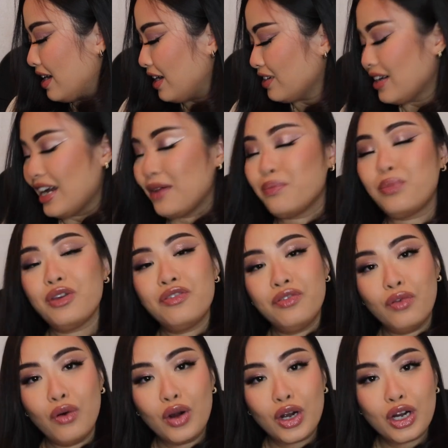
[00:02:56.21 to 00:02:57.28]
Alright,
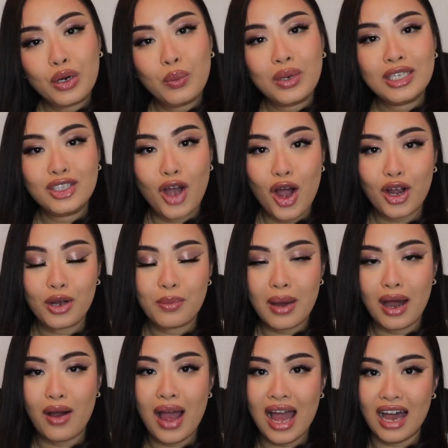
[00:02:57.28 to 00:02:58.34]
before we talk
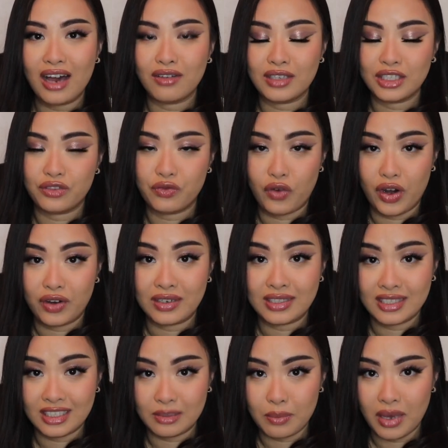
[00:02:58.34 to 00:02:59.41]
about how this
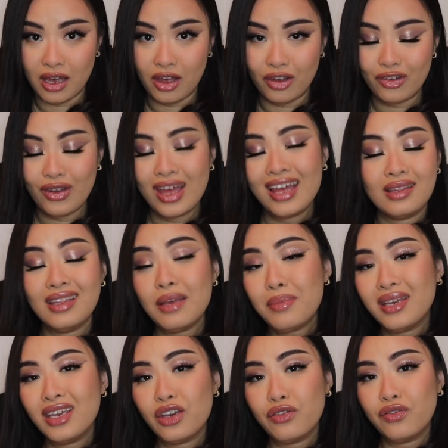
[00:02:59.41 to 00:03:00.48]
fragrance smell, let
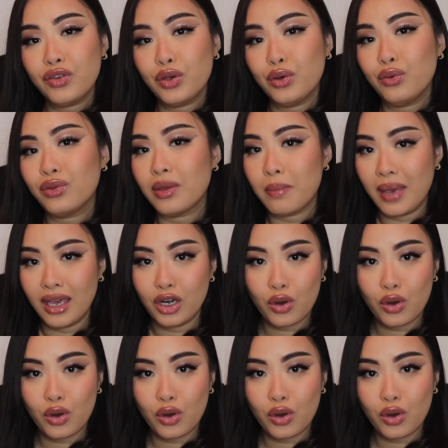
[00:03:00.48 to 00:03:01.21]
me give you the main